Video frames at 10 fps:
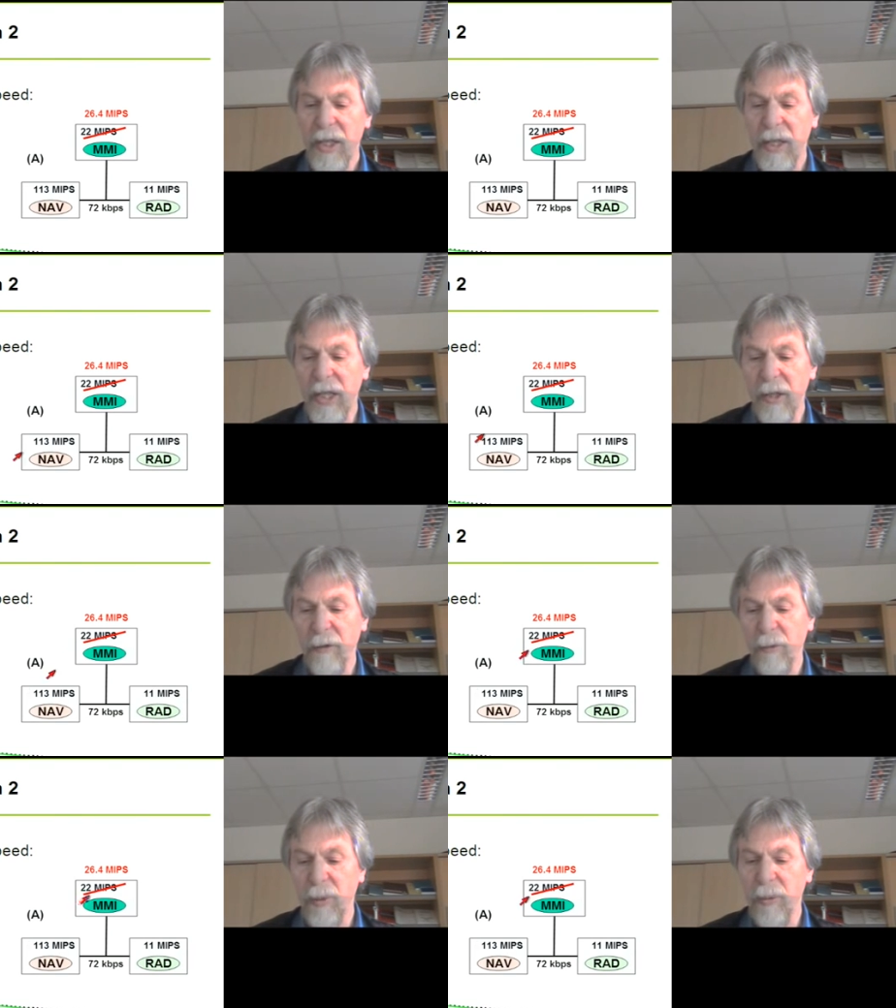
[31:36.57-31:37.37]

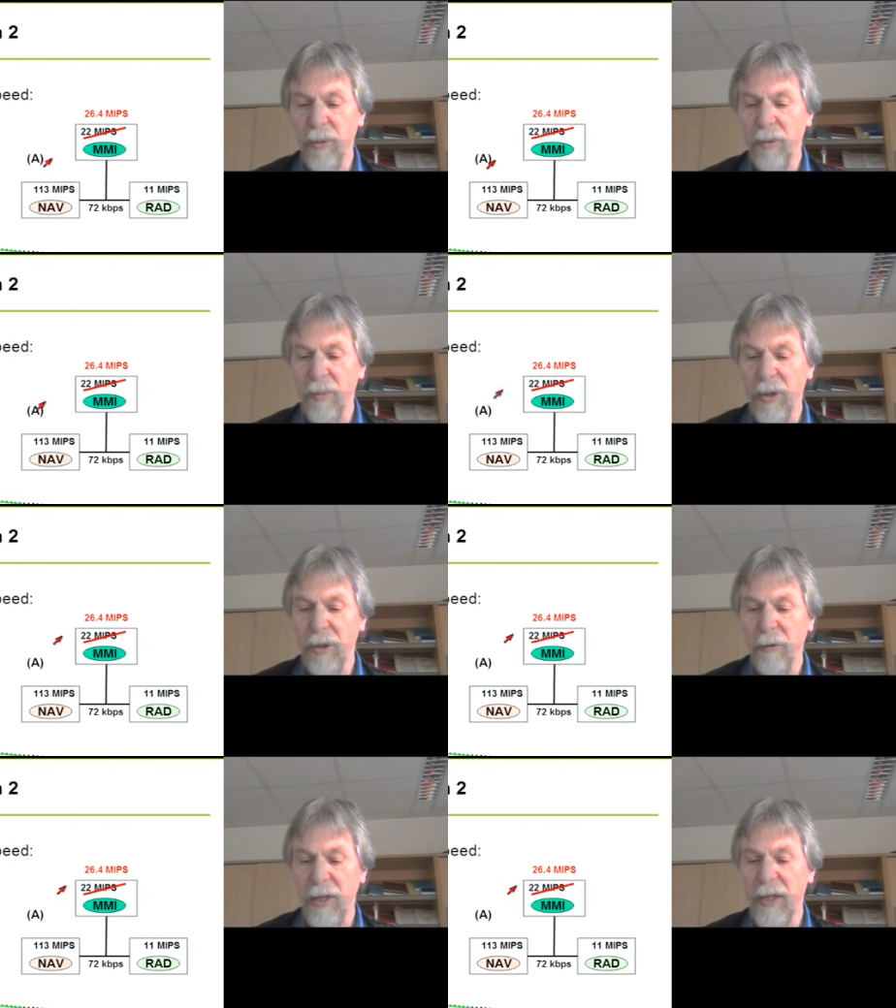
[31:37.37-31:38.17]
if we would
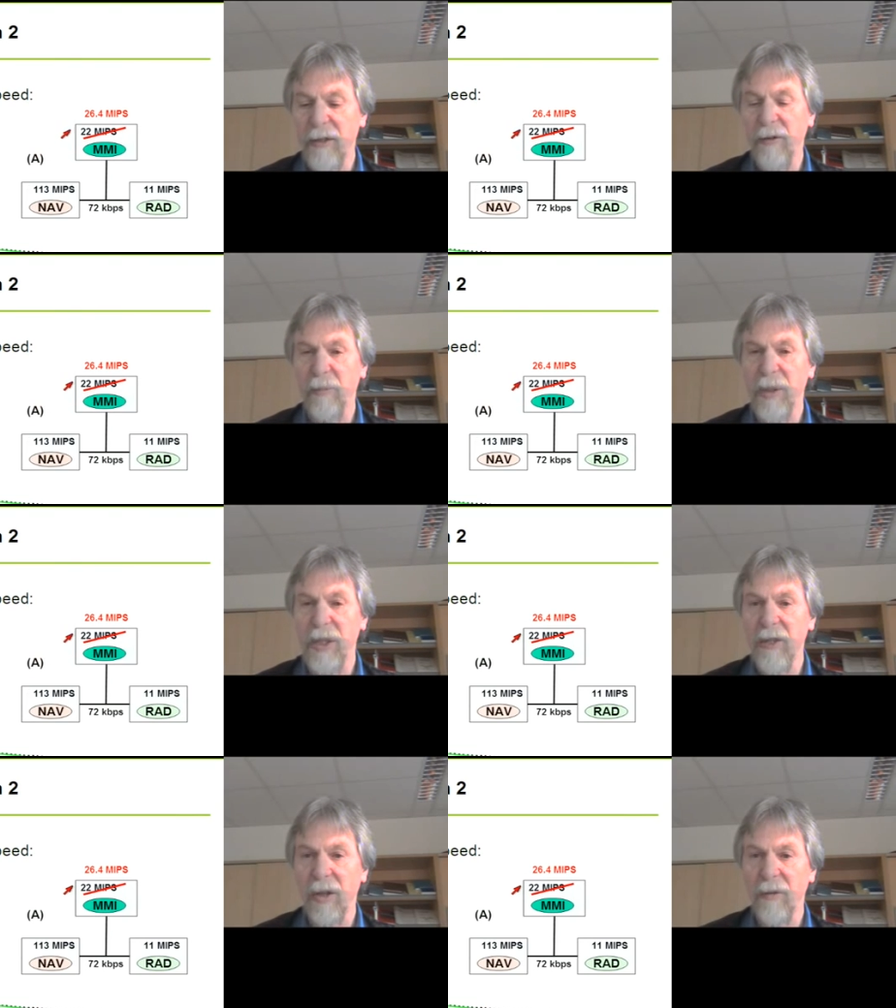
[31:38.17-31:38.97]
modify the
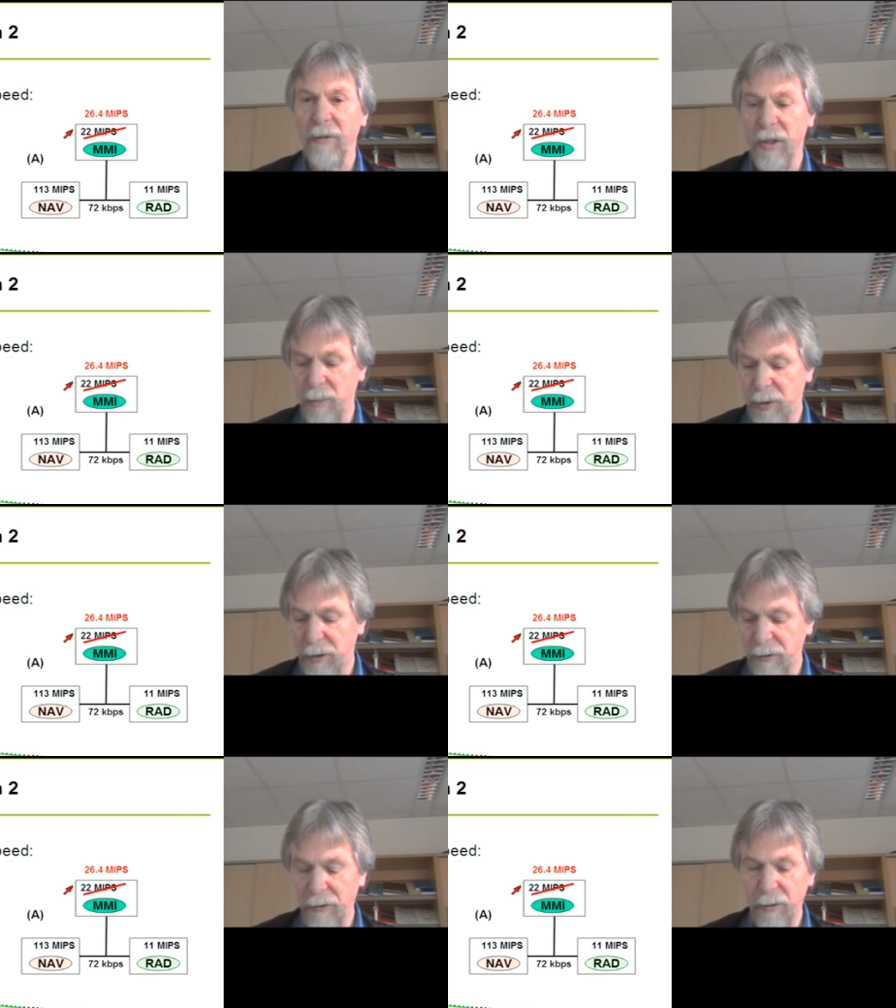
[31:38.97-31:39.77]
speed of the
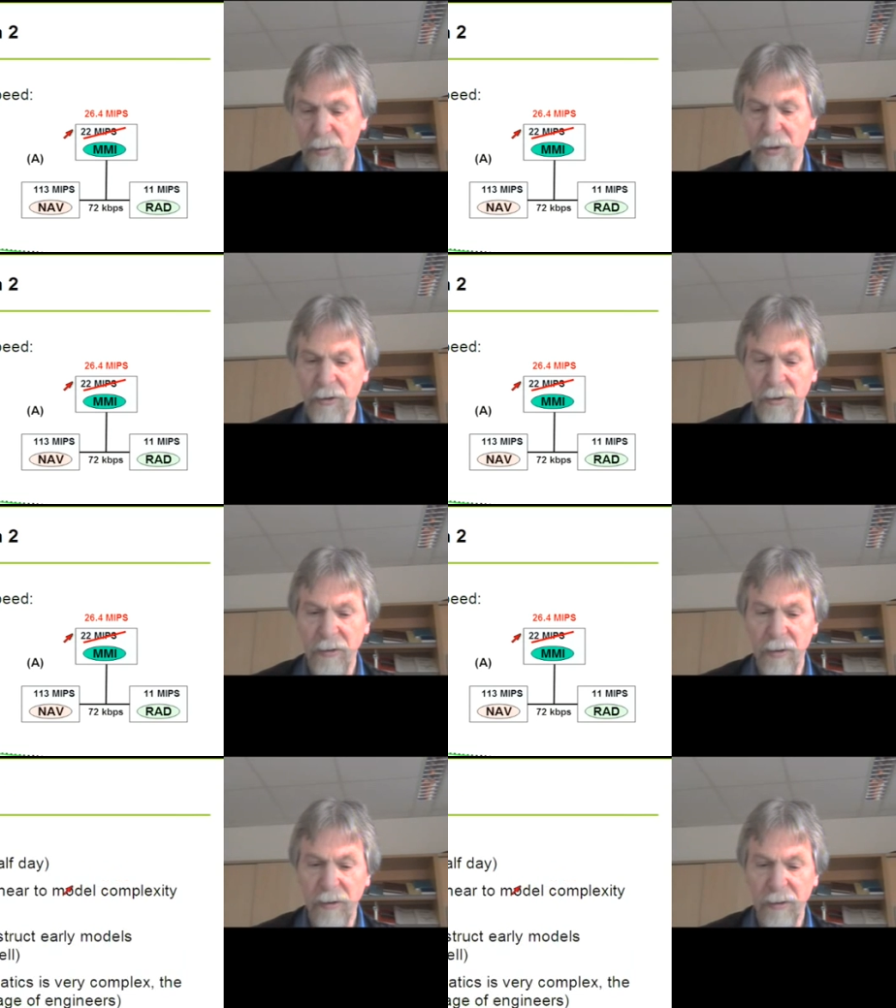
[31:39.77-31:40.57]
processor which
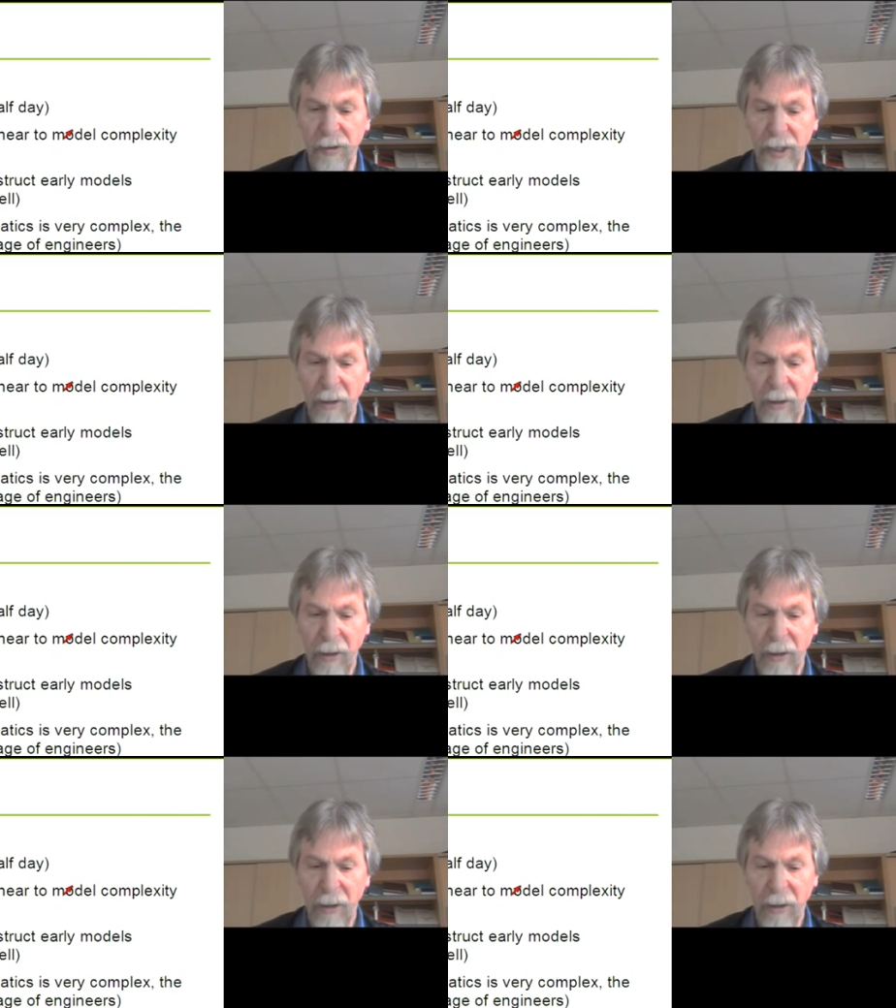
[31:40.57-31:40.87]
is used here.